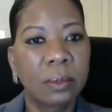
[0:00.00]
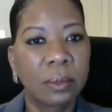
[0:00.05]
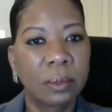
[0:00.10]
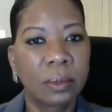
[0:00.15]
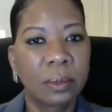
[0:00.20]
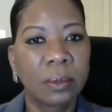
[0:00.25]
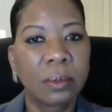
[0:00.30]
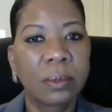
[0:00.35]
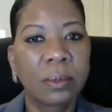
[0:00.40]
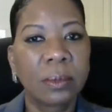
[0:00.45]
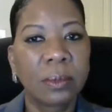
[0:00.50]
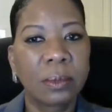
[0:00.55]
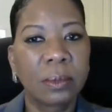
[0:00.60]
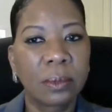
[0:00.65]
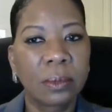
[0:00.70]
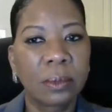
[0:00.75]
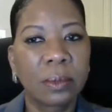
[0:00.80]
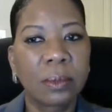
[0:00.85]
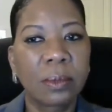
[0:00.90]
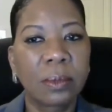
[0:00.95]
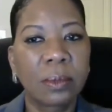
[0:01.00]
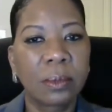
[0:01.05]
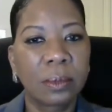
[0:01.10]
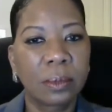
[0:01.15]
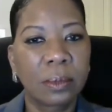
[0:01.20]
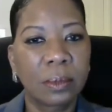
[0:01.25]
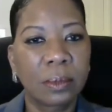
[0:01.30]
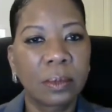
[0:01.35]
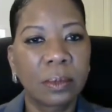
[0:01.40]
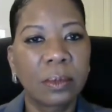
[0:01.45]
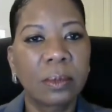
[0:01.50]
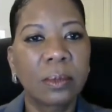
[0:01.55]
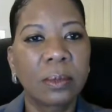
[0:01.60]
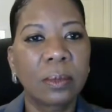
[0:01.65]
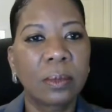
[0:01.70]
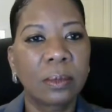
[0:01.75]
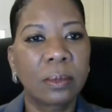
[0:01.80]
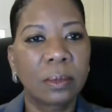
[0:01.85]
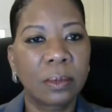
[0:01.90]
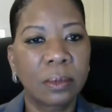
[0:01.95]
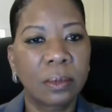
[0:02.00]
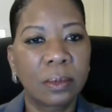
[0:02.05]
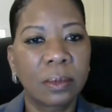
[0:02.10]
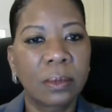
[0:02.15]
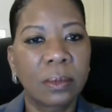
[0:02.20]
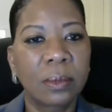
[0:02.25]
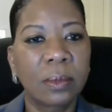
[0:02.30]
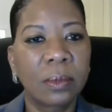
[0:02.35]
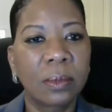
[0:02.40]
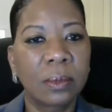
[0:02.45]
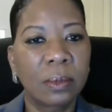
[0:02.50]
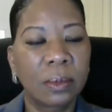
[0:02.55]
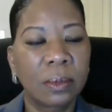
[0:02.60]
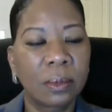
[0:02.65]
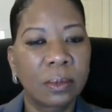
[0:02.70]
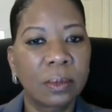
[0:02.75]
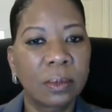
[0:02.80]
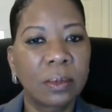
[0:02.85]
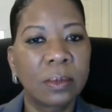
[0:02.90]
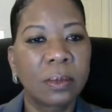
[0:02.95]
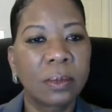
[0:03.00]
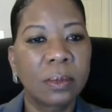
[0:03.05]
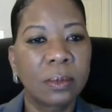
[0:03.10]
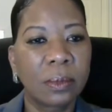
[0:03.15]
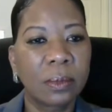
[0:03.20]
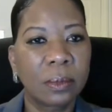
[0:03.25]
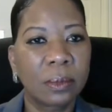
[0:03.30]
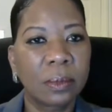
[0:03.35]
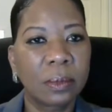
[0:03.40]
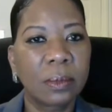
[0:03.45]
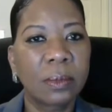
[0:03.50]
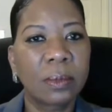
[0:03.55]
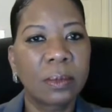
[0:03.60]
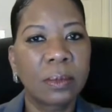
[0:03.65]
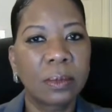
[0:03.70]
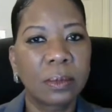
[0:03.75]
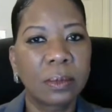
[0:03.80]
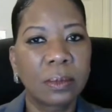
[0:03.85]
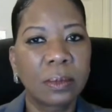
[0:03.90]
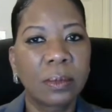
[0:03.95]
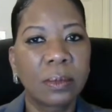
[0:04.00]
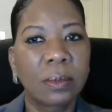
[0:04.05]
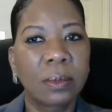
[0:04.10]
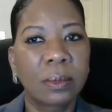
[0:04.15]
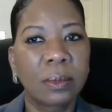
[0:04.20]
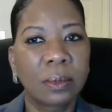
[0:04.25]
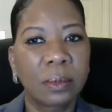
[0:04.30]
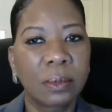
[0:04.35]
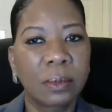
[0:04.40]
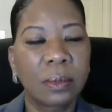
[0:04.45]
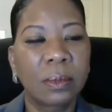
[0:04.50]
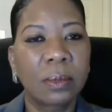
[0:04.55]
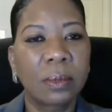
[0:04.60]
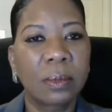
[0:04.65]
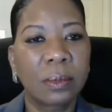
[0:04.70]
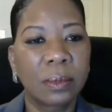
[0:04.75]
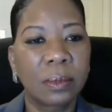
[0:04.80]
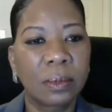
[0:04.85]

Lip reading: (silent)